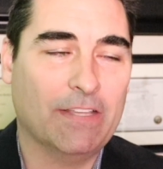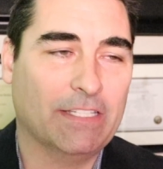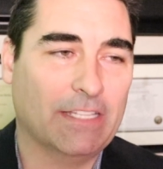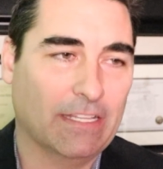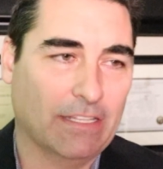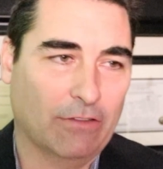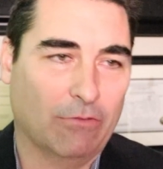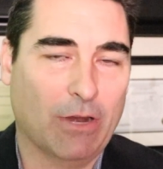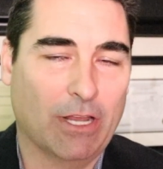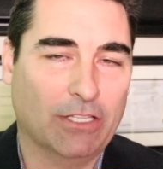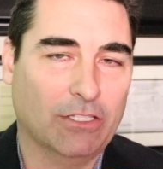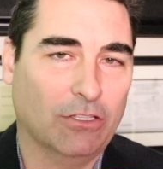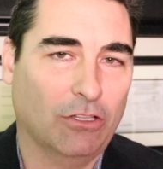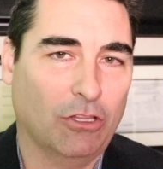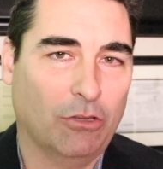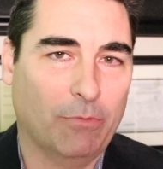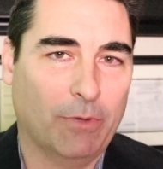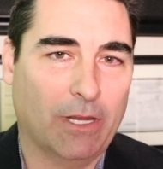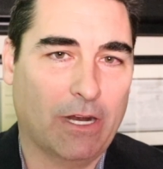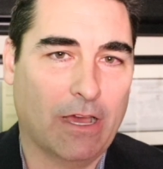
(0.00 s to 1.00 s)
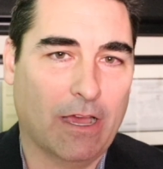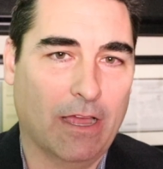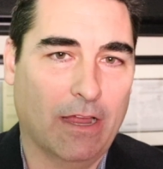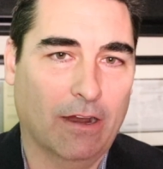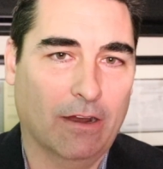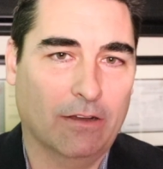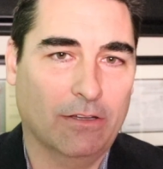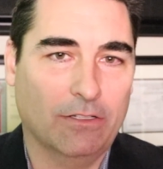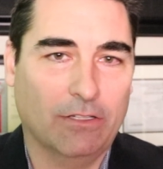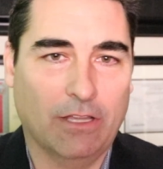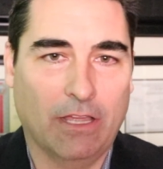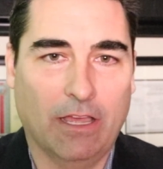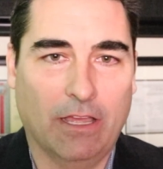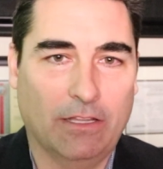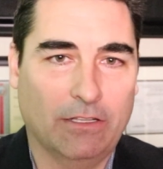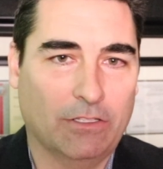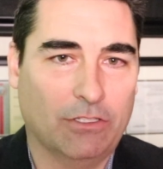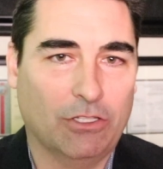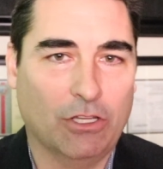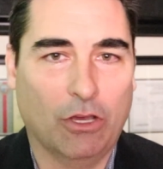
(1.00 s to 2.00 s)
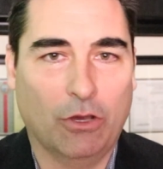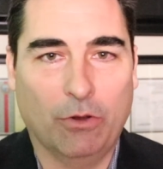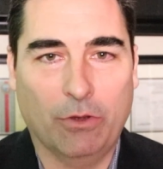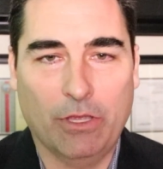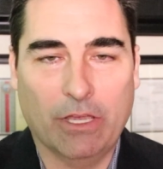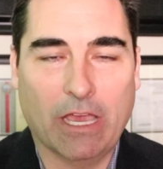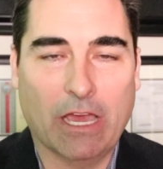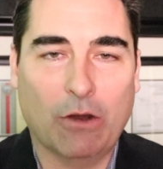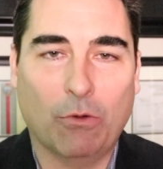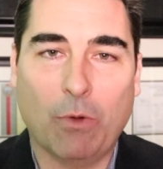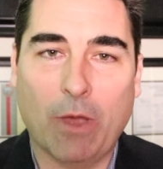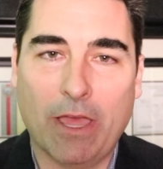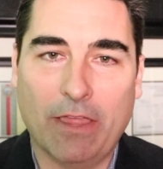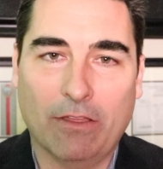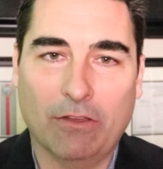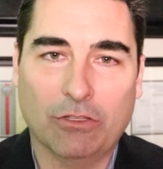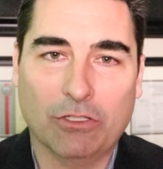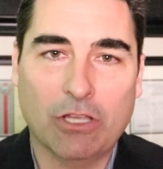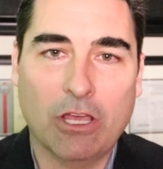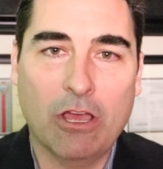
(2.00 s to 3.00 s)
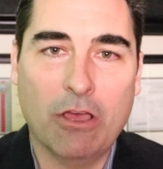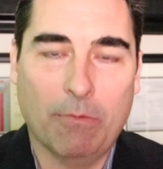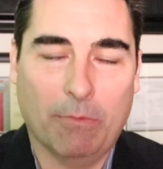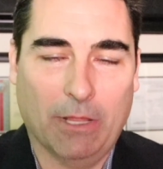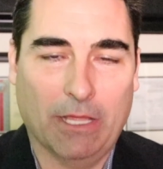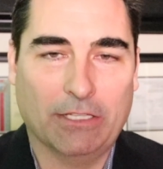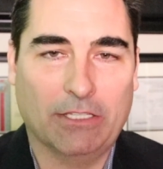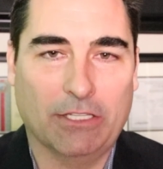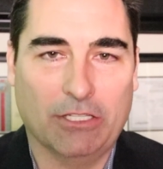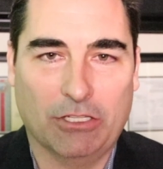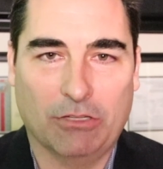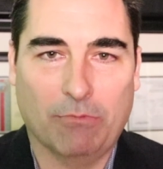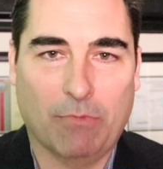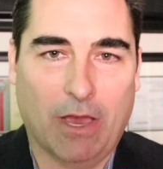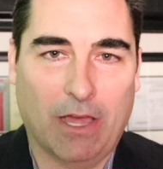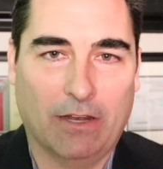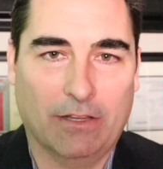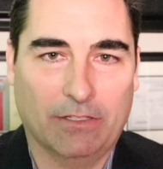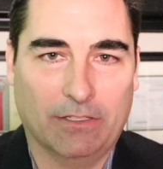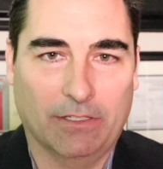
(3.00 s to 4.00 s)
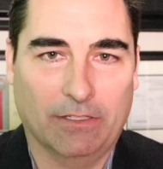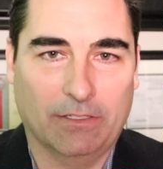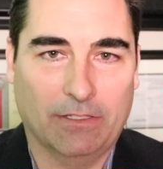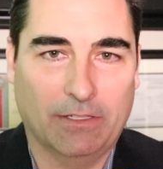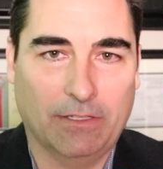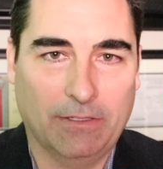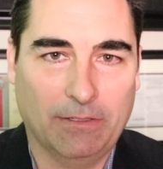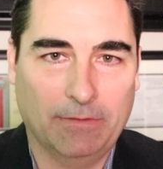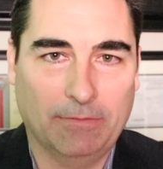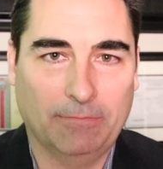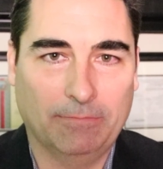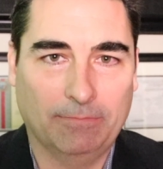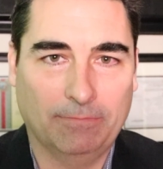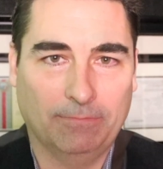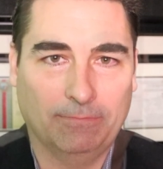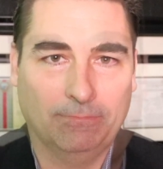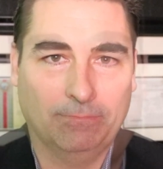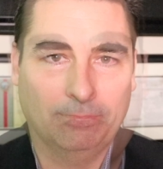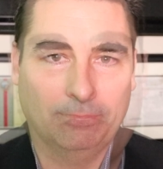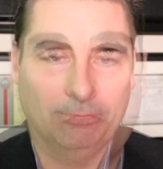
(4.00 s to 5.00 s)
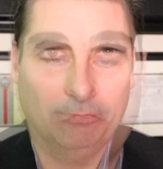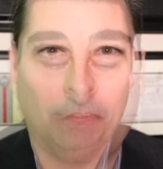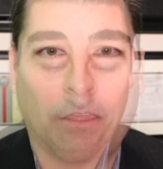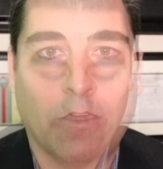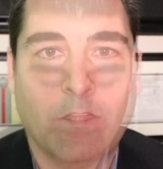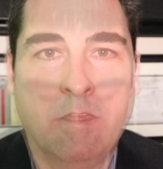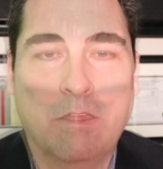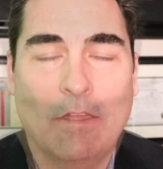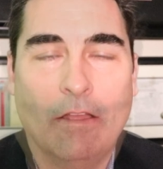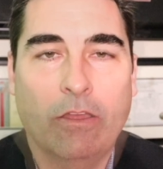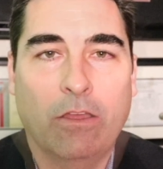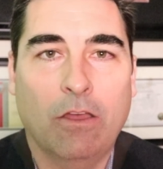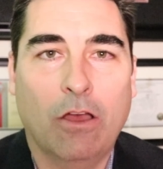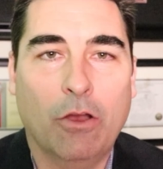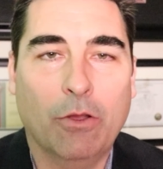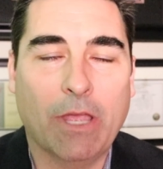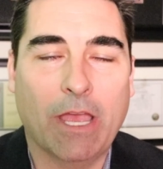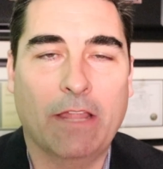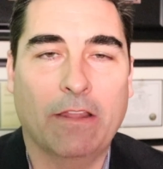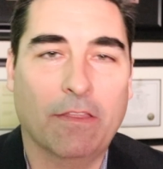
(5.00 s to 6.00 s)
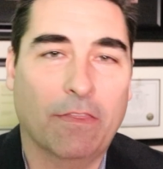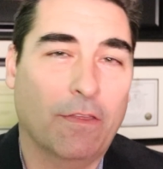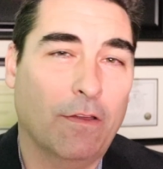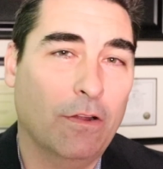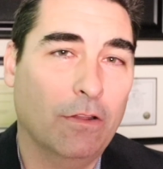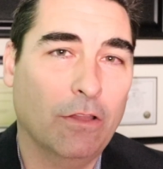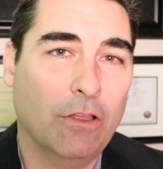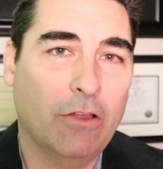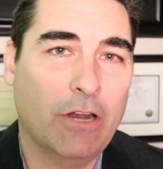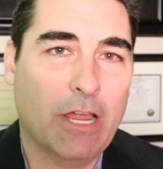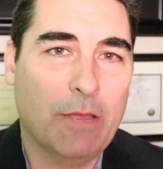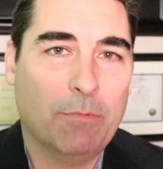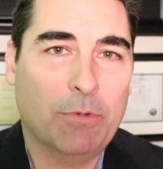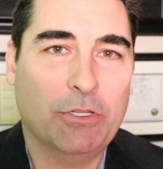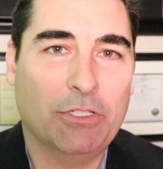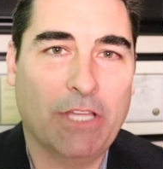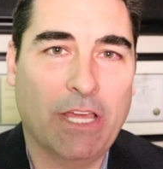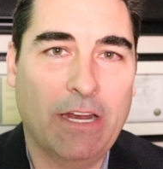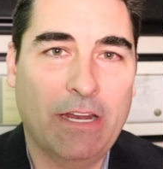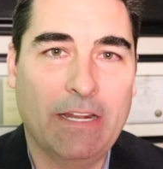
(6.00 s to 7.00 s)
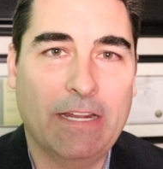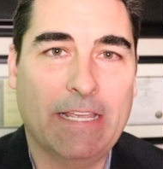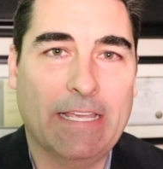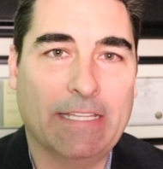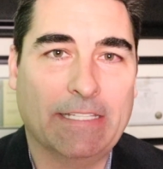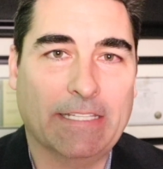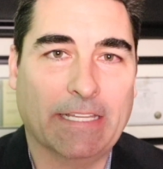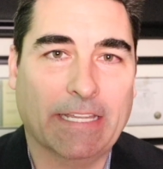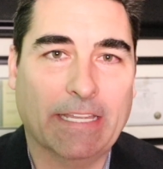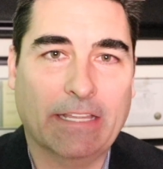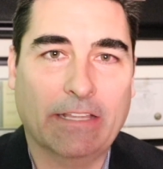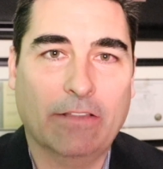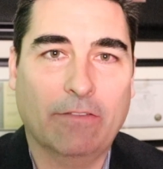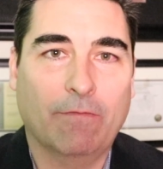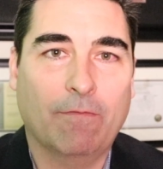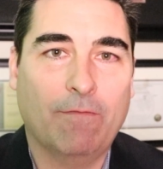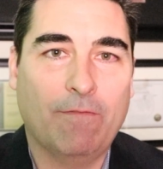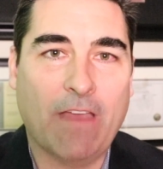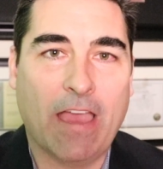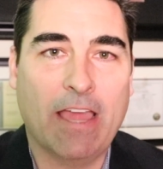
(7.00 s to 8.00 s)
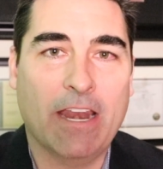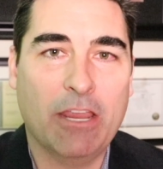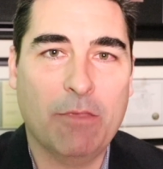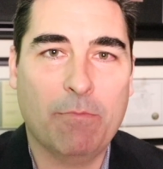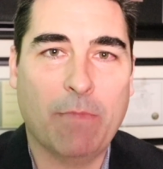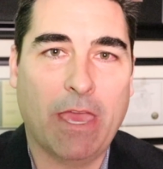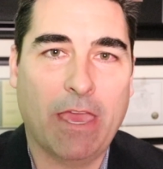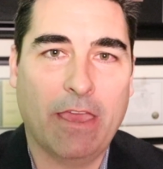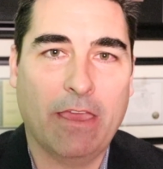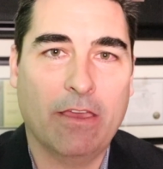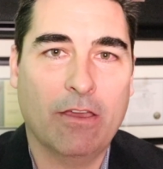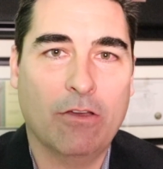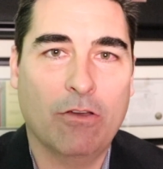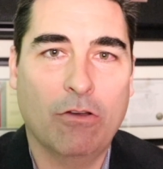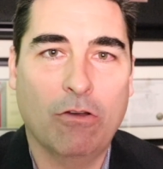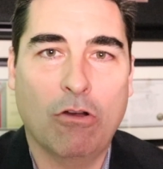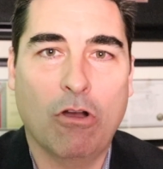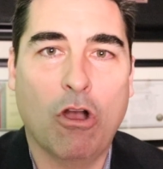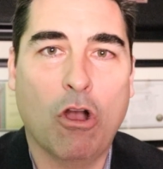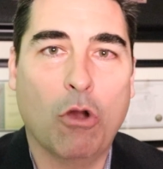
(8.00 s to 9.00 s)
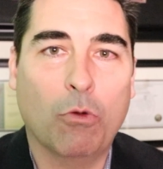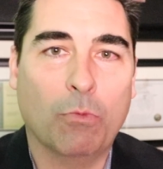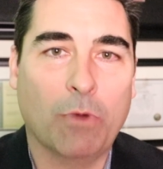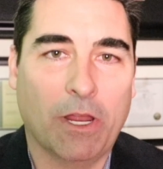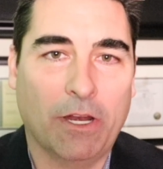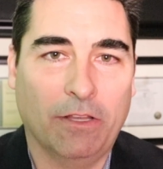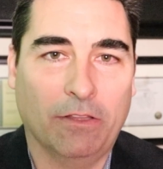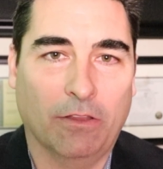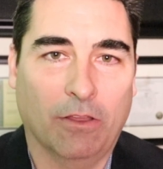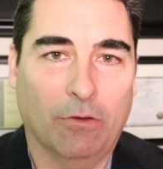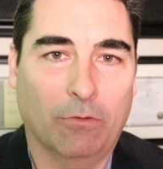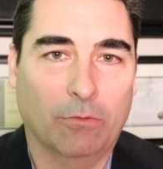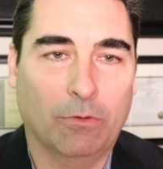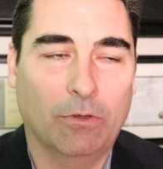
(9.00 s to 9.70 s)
is that the rate's a little bit higher, and so you got to weigh those pluses and minuses. Okay, the third loan I presented is the Fannie Mae home ready loan.